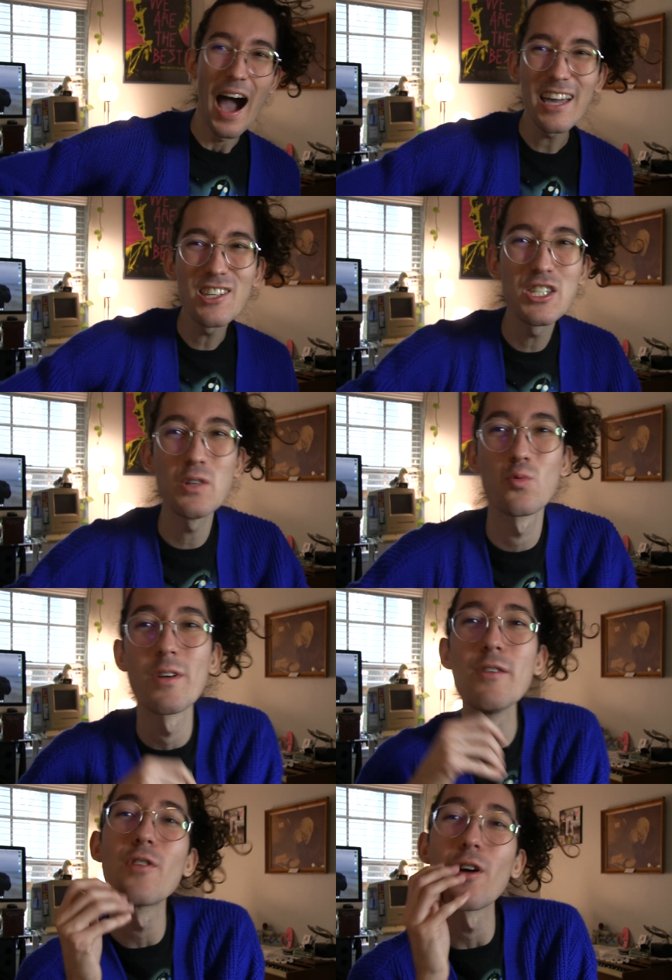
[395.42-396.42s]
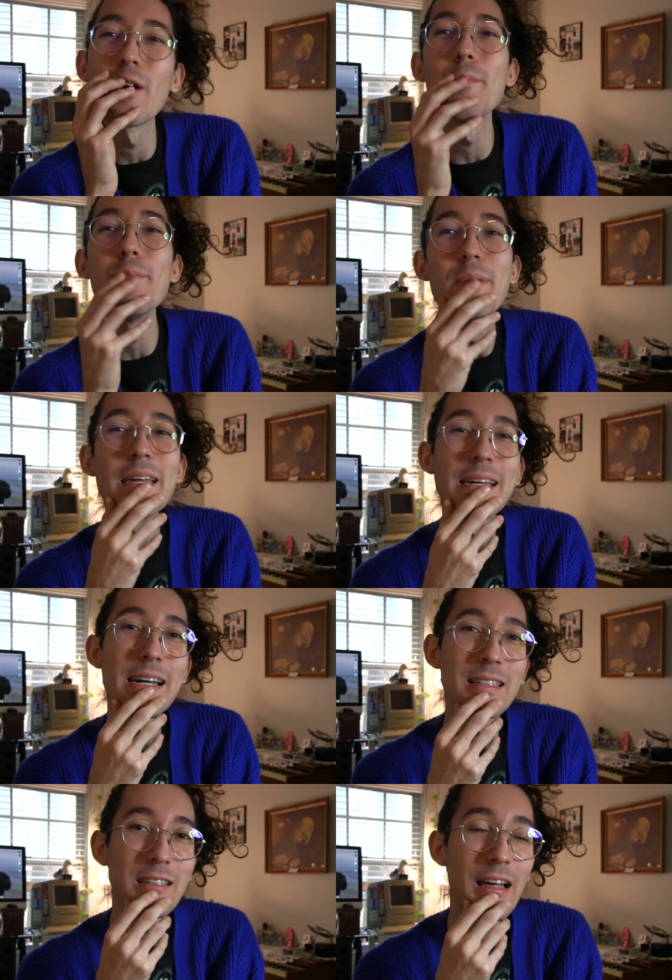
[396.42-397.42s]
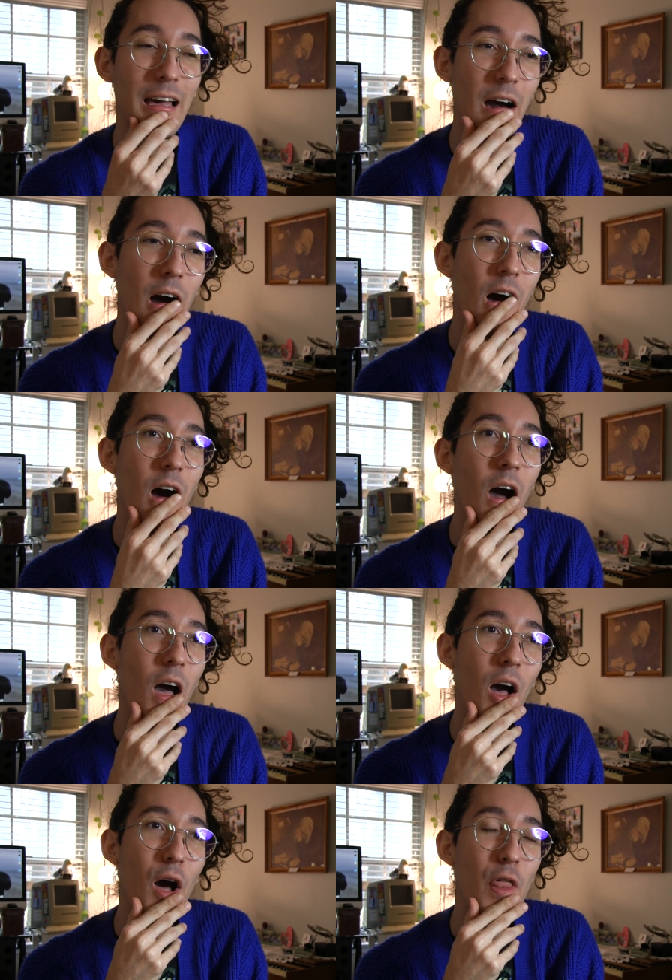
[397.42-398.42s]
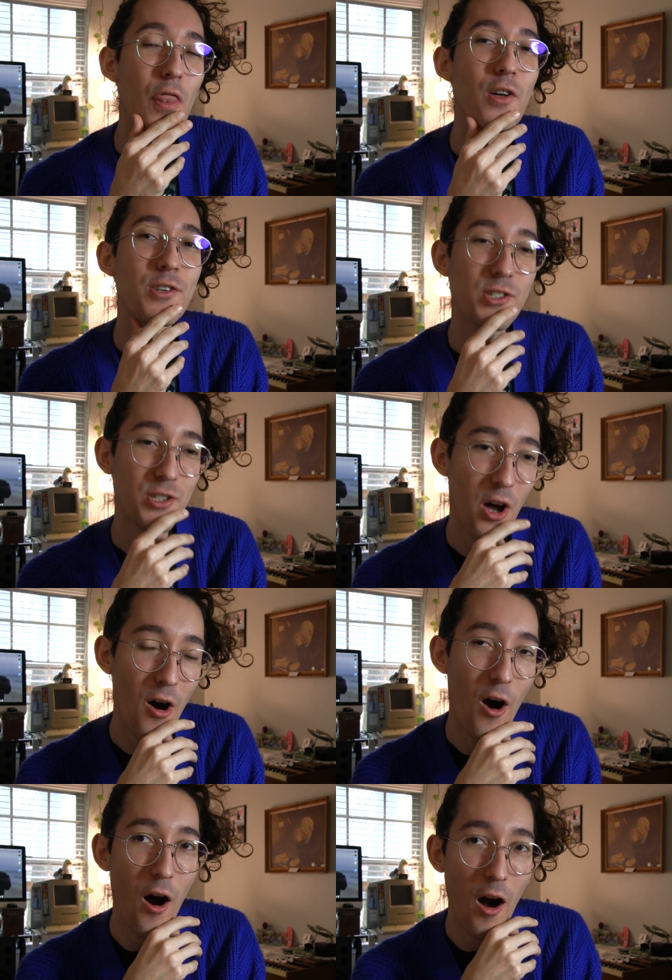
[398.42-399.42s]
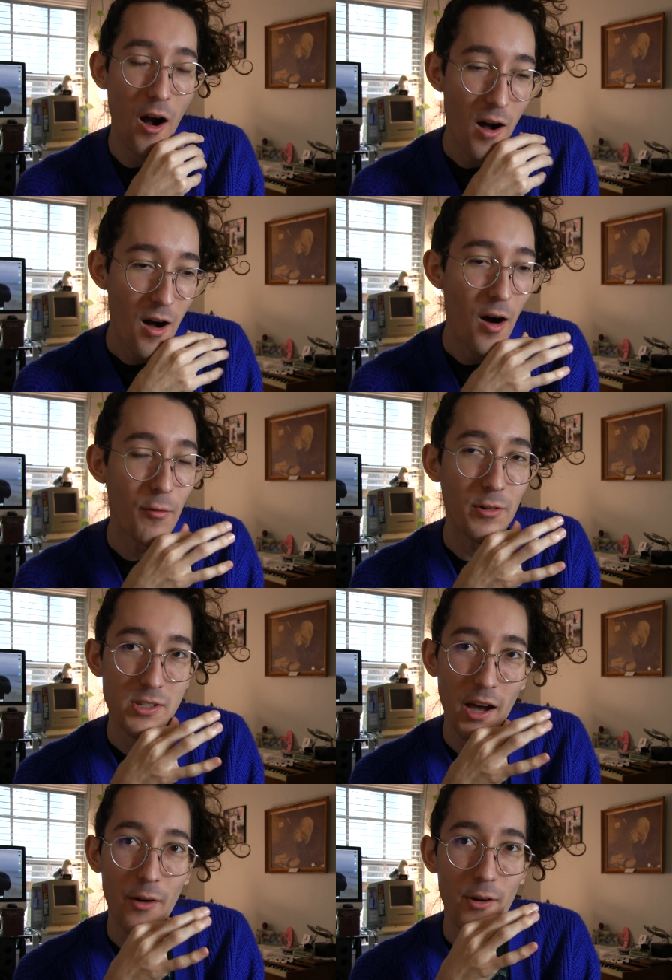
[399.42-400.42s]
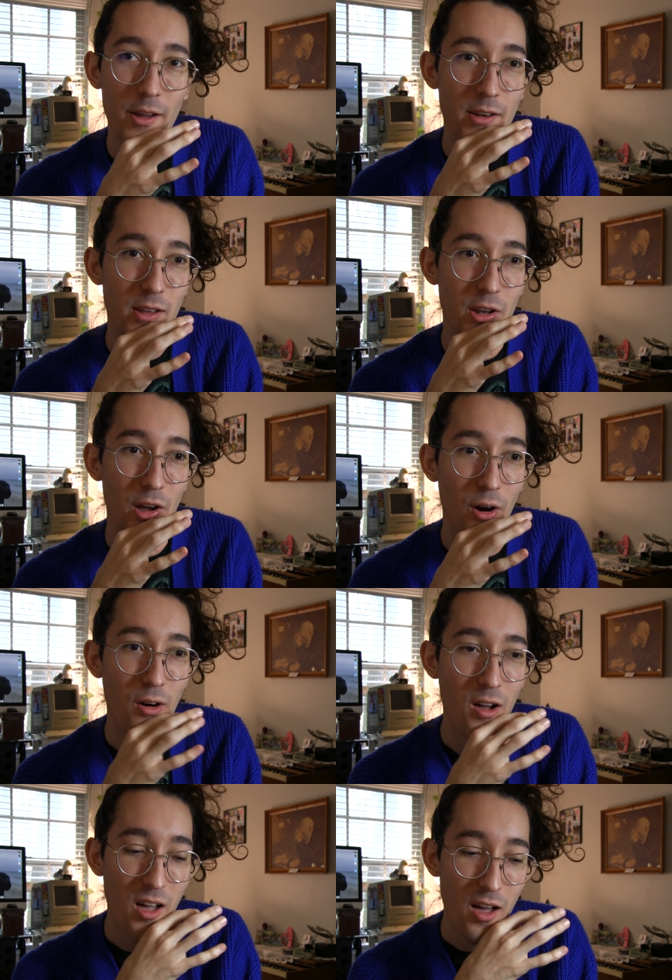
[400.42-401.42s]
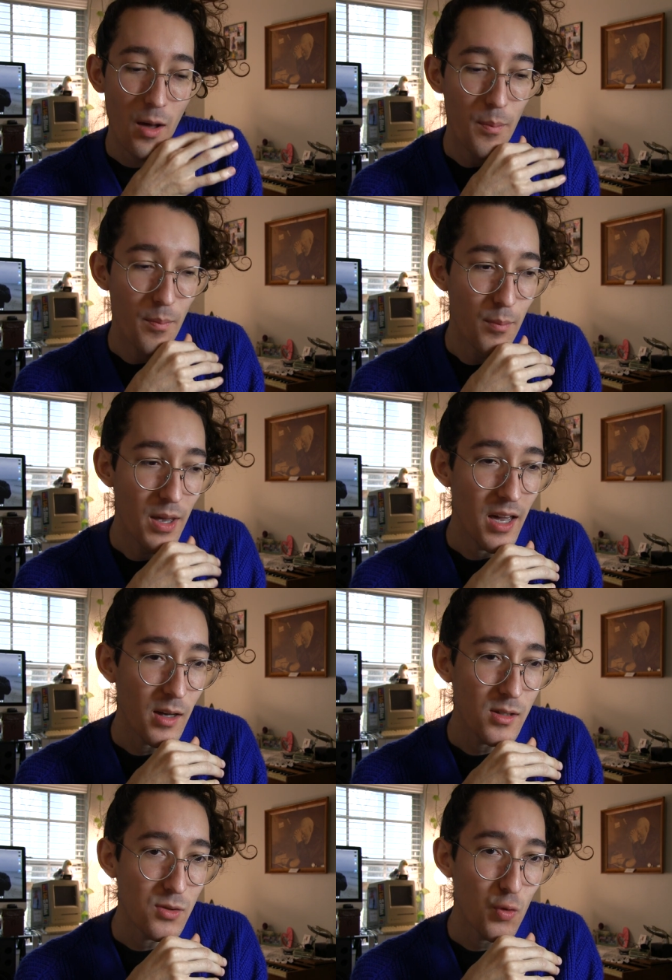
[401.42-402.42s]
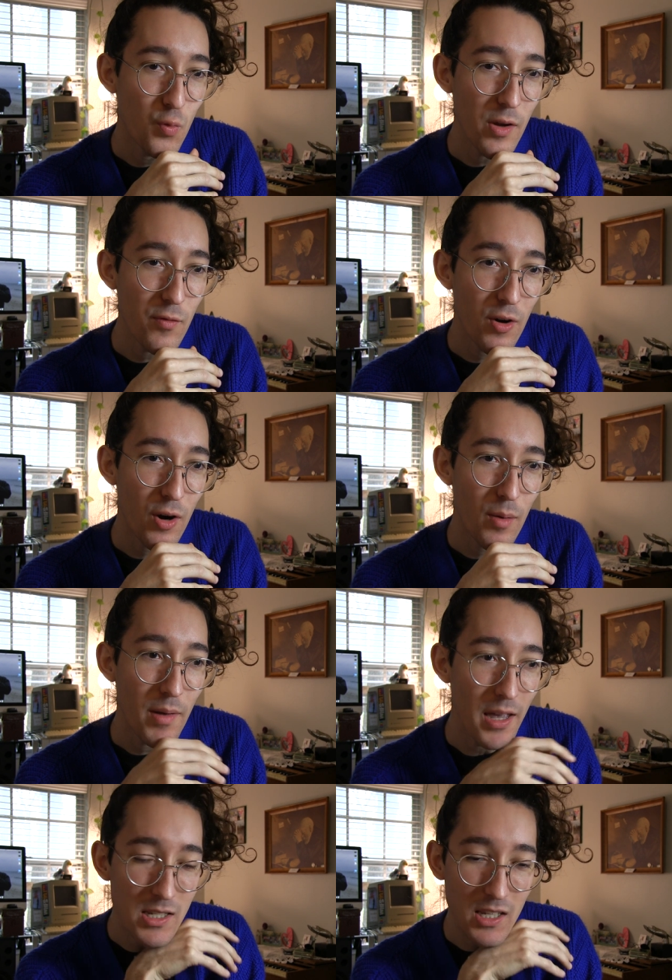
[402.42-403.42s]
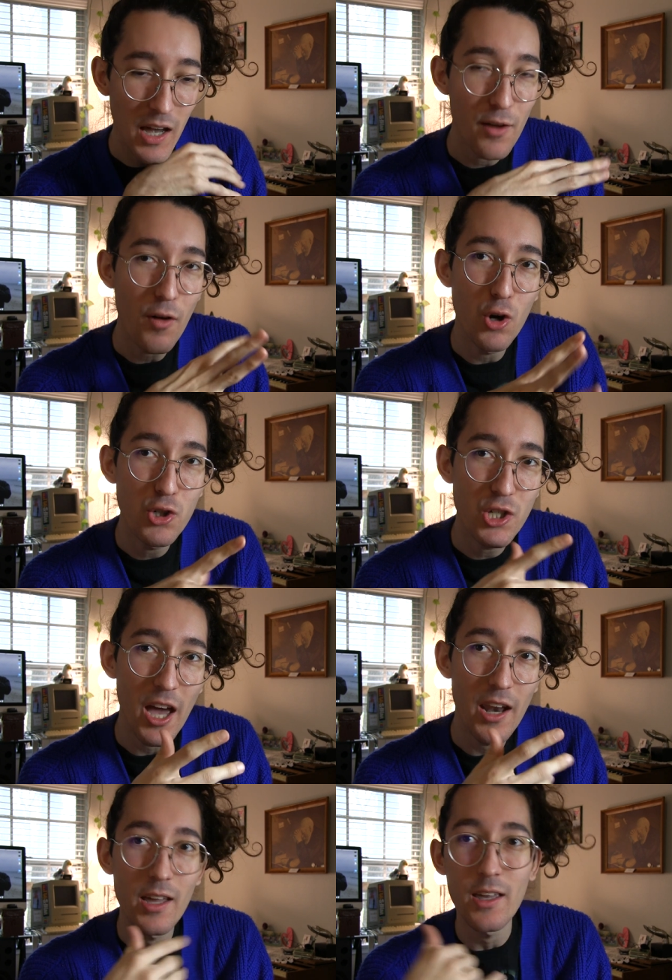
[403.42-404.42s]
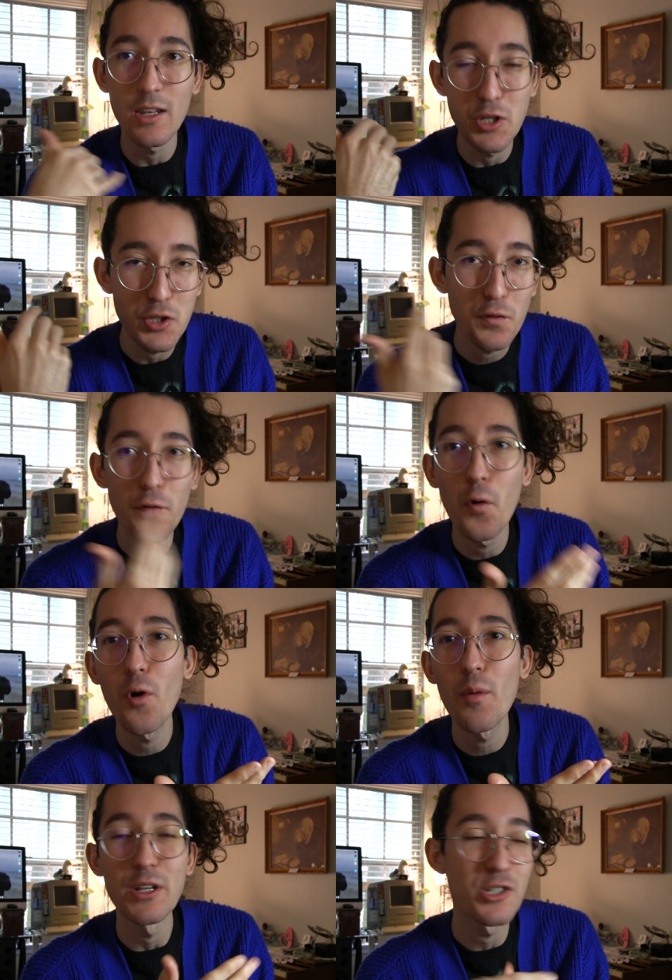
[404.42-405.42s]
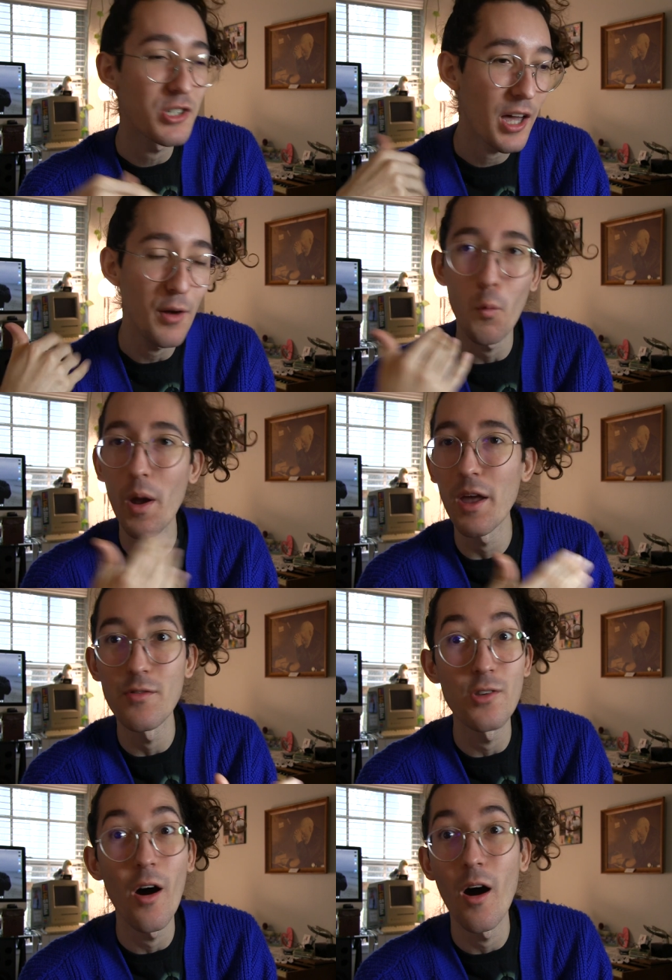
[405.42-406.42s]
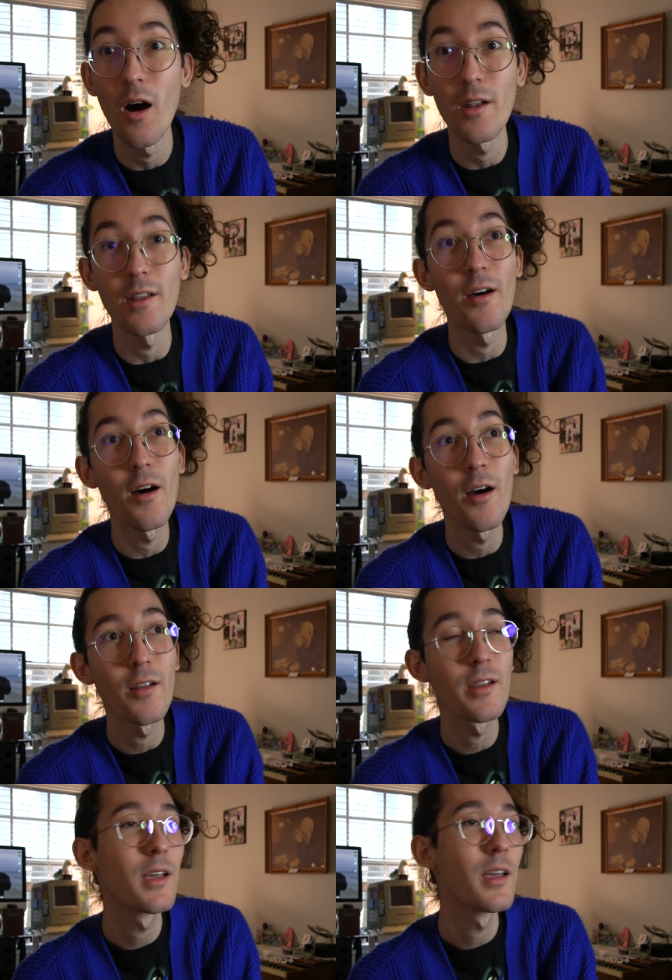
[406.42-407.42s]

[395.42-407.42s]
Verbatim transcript: I could see reverb being like the song of a siren, you know? Because the reverb is kind of oceanic in its form, it just kind of waves on and on.